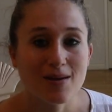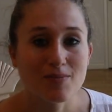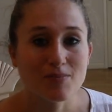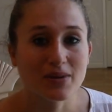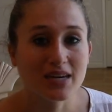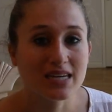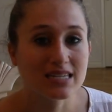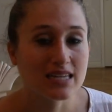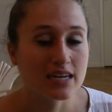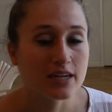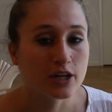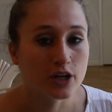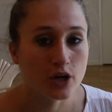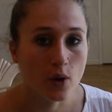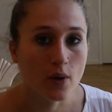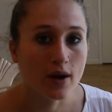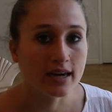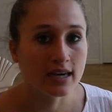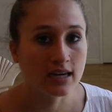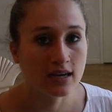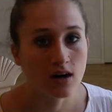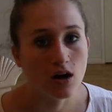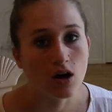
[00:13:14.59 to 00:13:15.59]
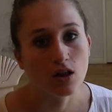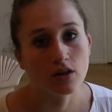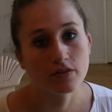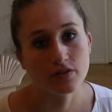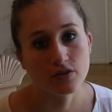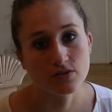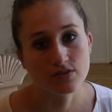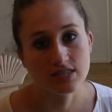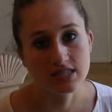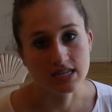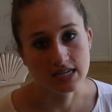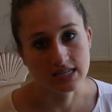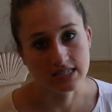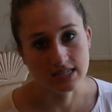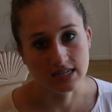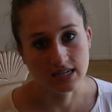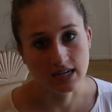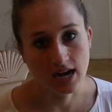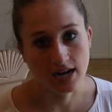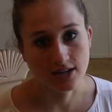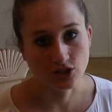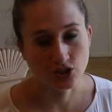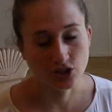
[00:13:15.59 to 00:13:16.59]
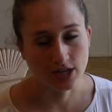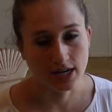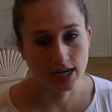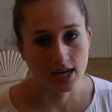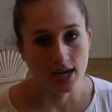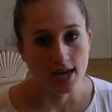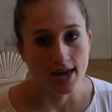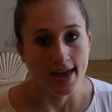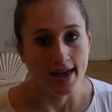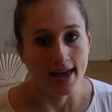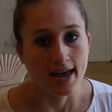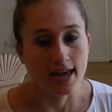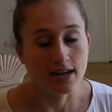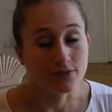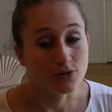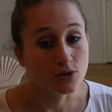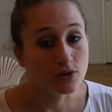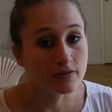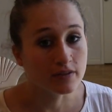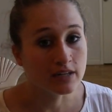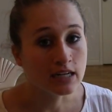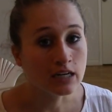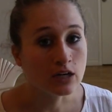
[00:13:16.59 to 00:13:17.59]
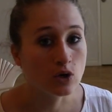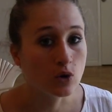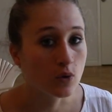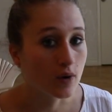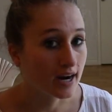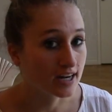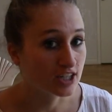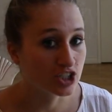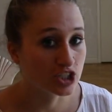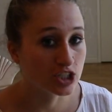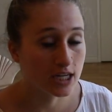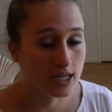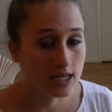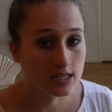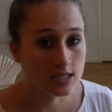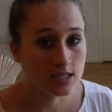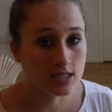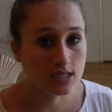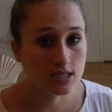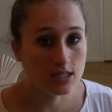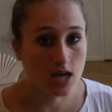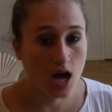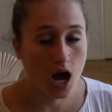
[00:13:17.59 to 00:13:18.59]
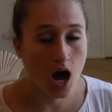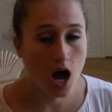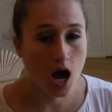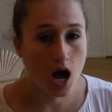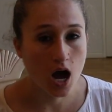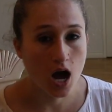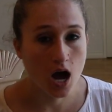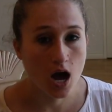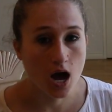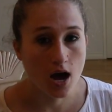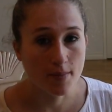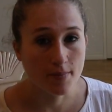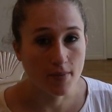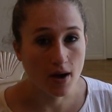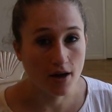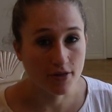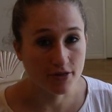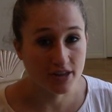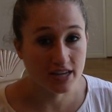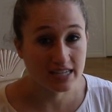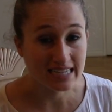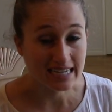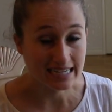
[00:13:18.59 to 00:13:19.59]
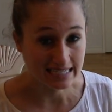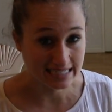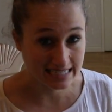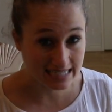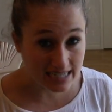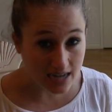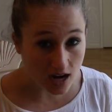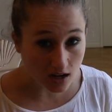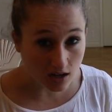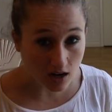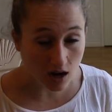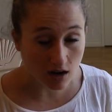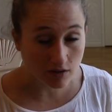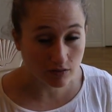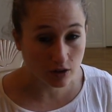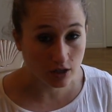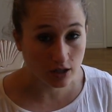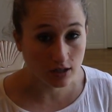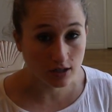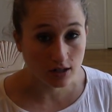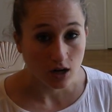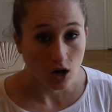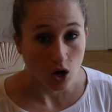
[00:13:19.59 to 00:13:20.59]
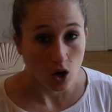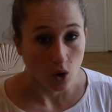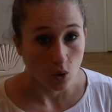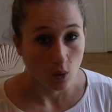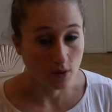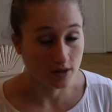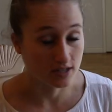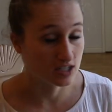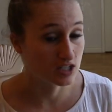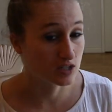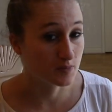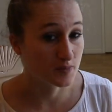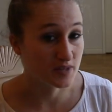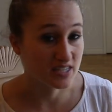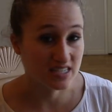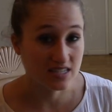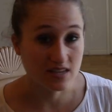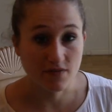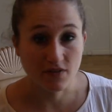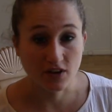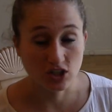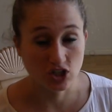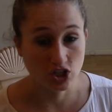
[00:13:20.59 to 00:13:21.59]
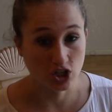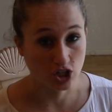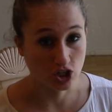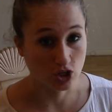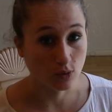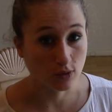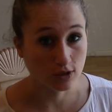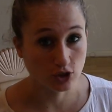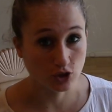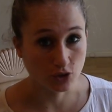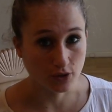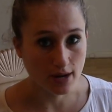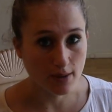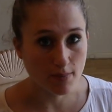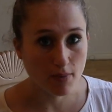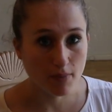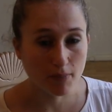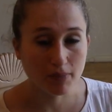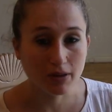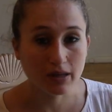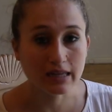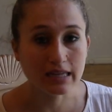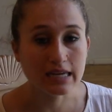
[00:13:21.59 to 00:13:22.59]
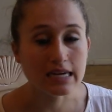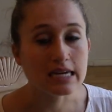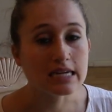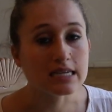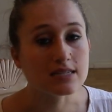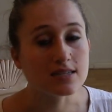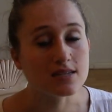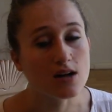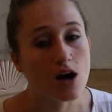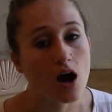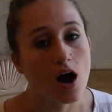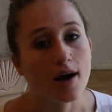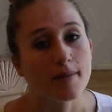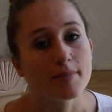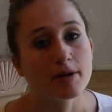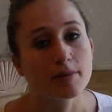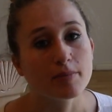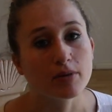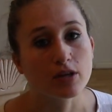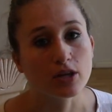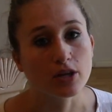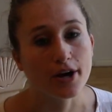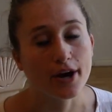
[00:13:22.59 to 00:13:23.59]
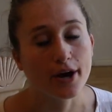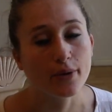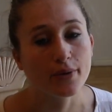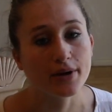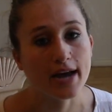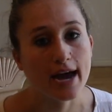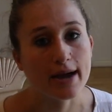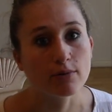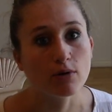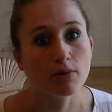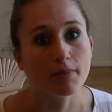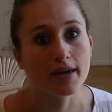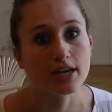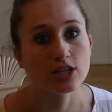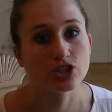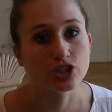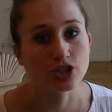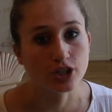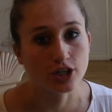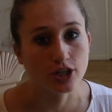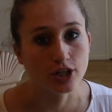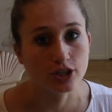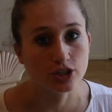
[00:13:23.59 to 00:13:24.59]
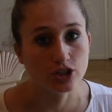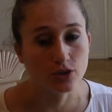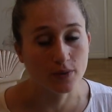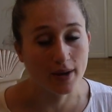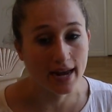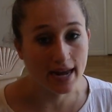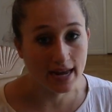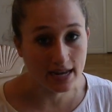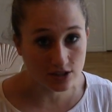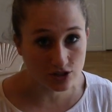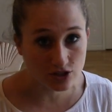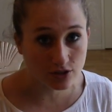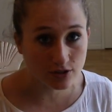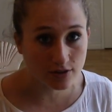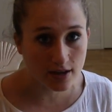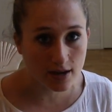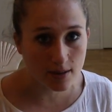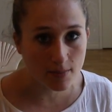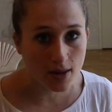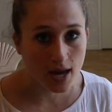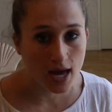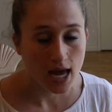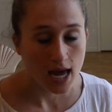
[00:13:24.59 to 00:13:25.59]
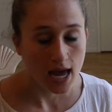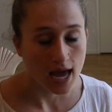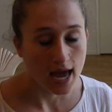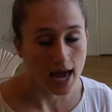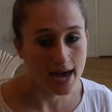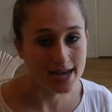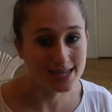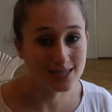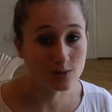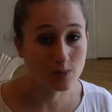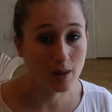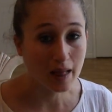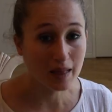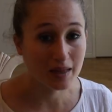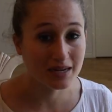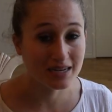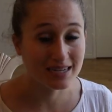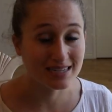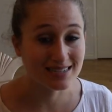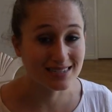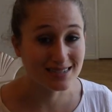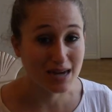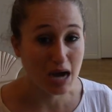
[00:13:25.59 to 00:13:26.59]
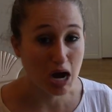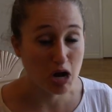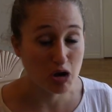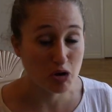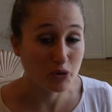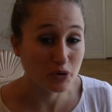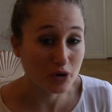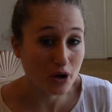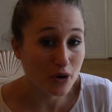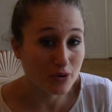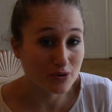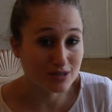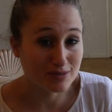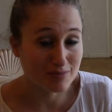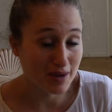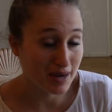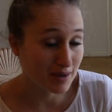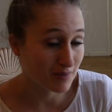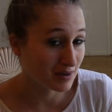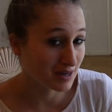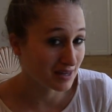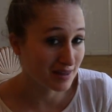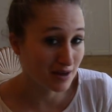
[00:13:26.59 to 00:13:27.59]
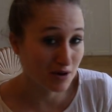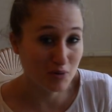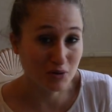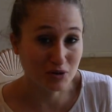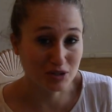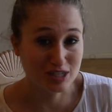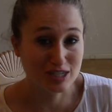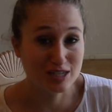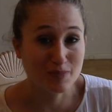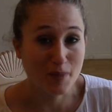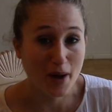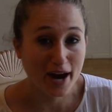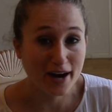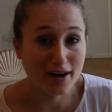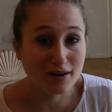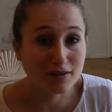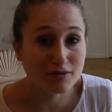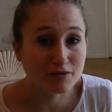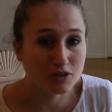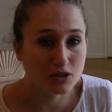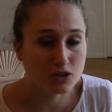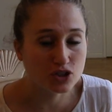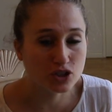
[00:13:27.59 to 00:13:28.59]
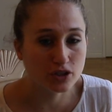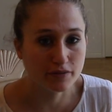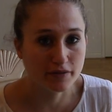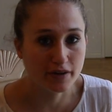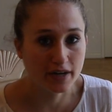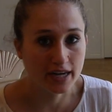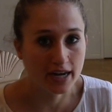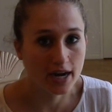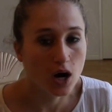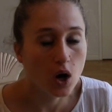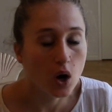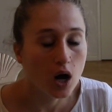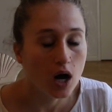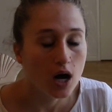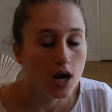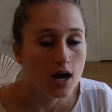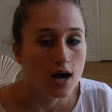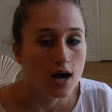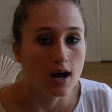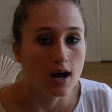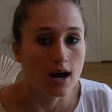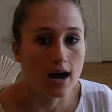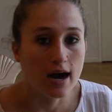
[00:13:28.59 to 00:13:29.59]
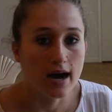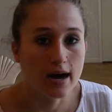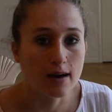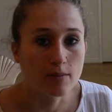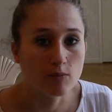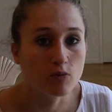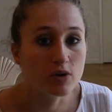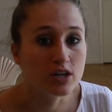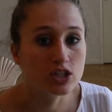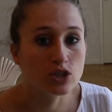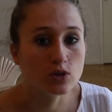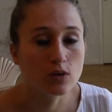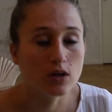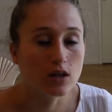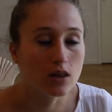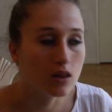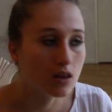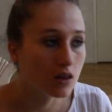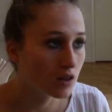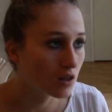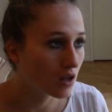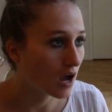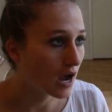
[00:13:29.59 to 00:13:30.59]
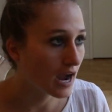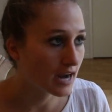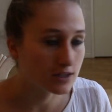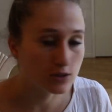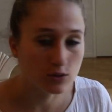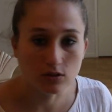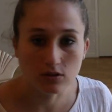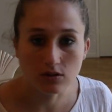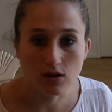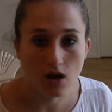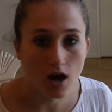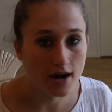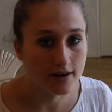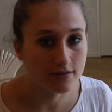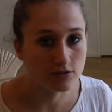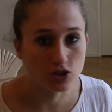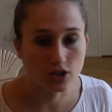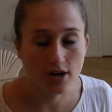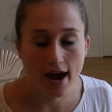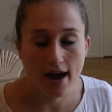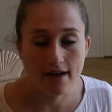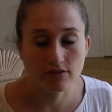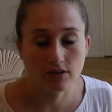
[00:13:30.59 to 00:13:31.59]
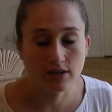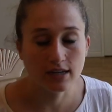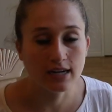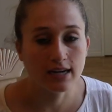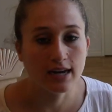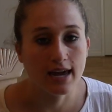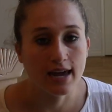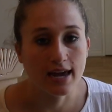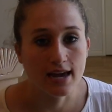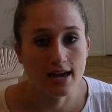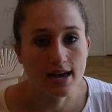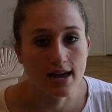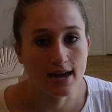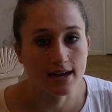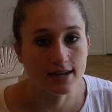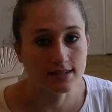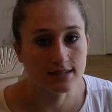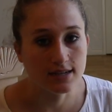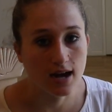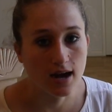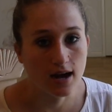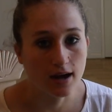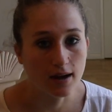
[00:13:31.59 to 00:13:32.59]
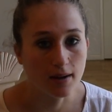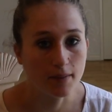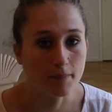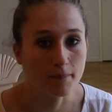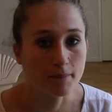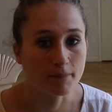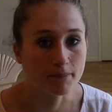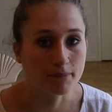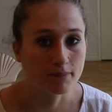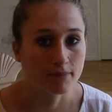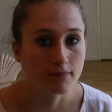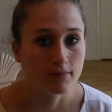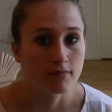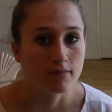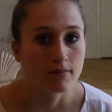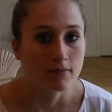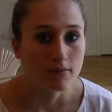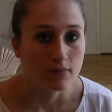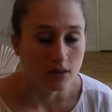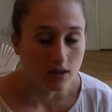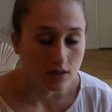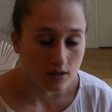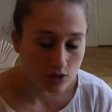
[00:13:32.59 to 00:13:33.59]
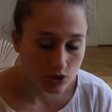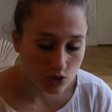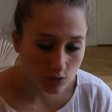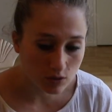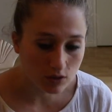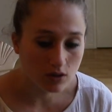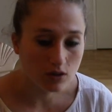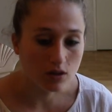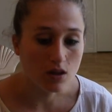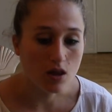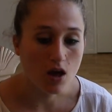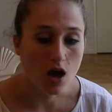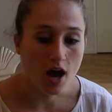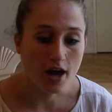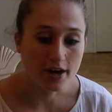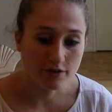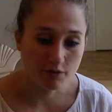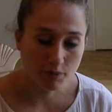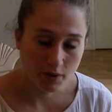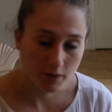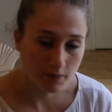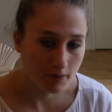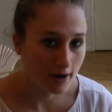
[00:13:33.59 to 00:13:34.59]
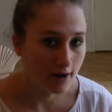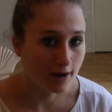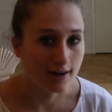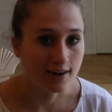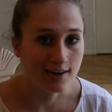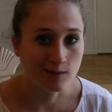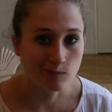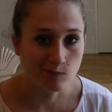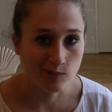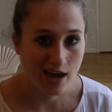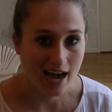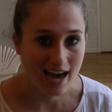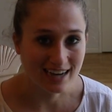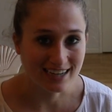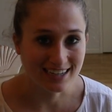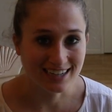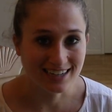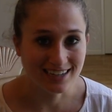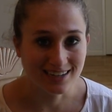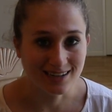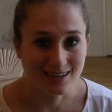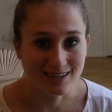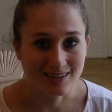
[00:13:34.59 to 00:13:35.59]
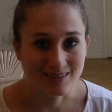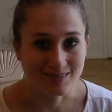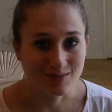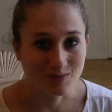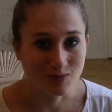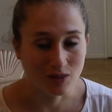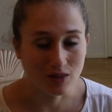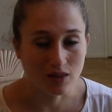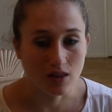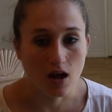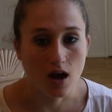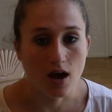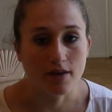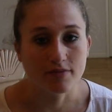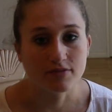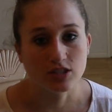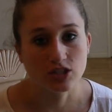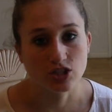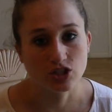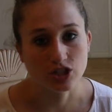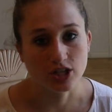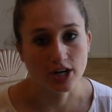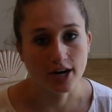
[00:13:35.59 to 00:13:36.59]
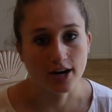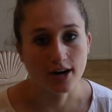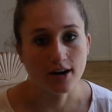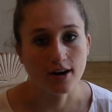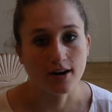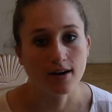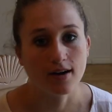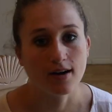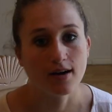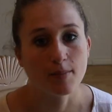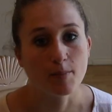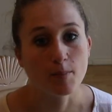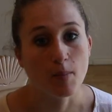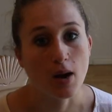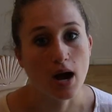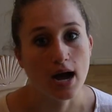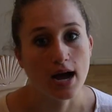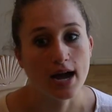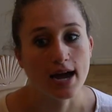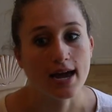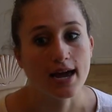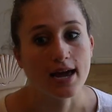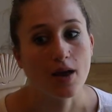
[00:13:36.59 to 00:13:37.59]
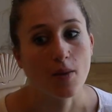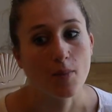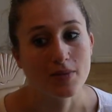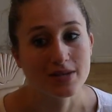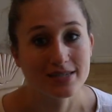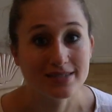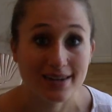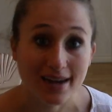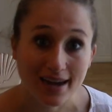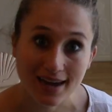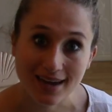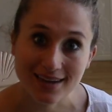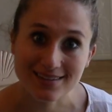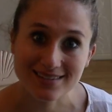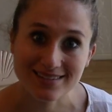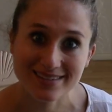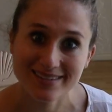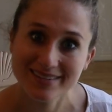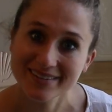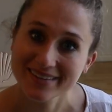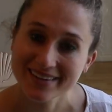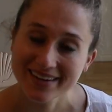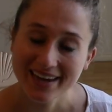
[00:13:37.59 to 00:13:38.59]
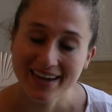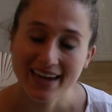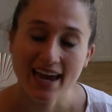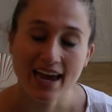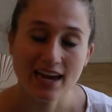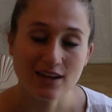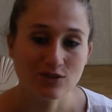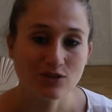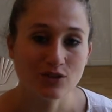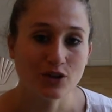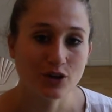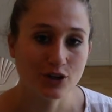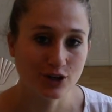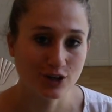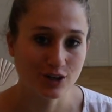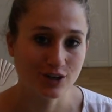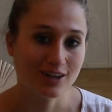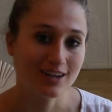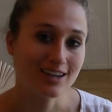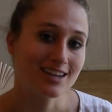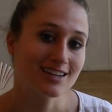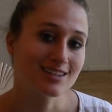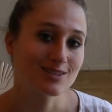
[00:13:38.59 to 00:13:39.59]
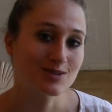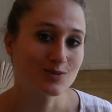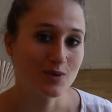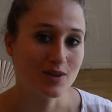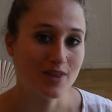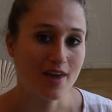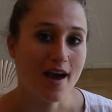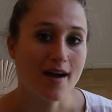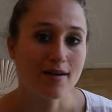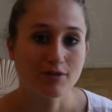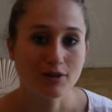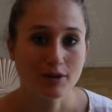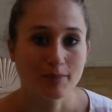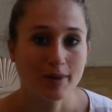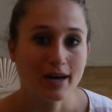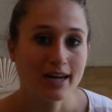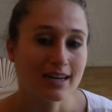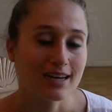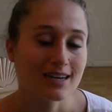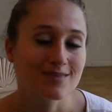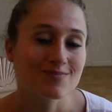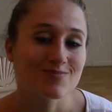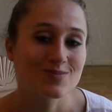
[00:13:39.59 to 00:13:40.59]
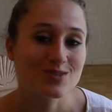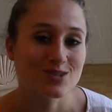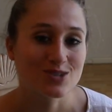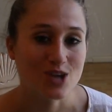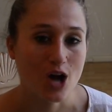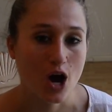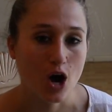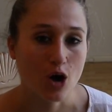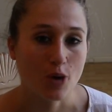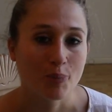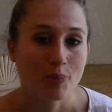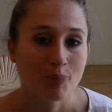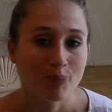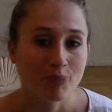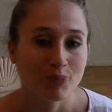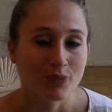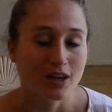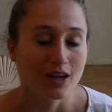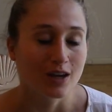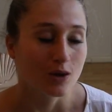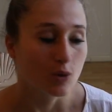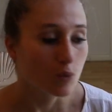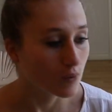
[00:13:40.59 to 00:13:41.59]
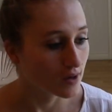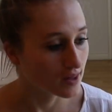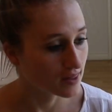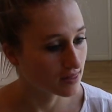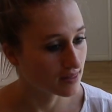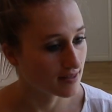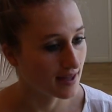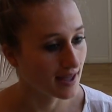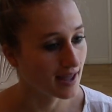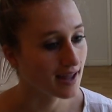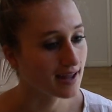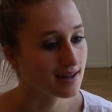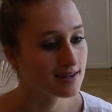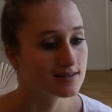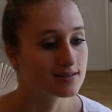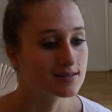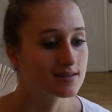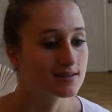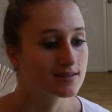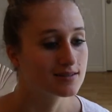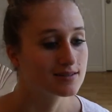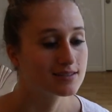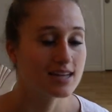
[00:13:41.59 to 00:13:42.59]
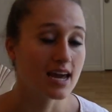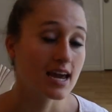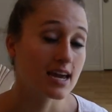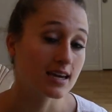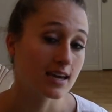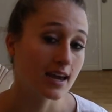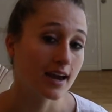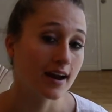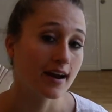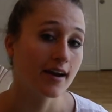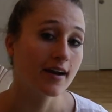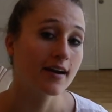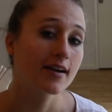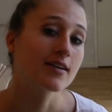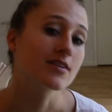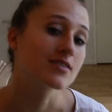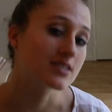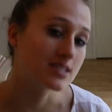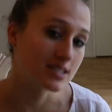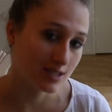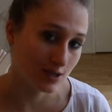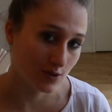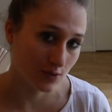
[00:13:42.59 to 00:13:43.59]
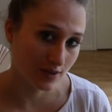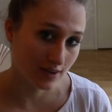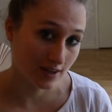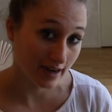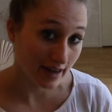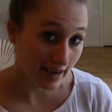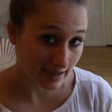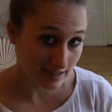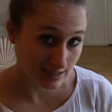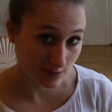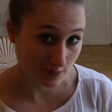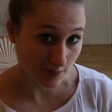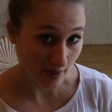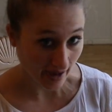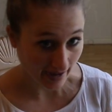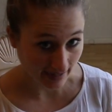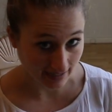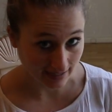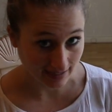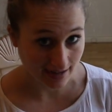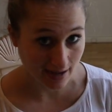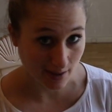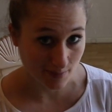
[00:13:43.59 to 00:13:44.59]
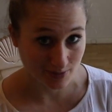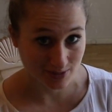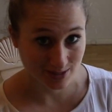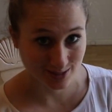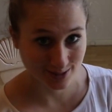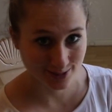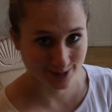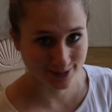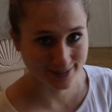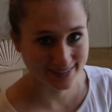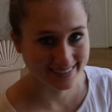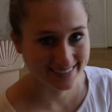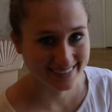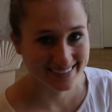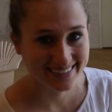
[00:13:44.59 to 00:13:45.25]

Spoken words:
because I know I can get all of those things in country. And if you have any questions on things I did not cover or specific to your trip, please comment below and I will make sure to answer them, as well as, who knows, maybe that will inspire a future video. I do a lot of traveling and do a lot of preparing and packing, and then love to share my mistakes and learnings with everybody. So with that, take care and I'll see you in the next packing episode.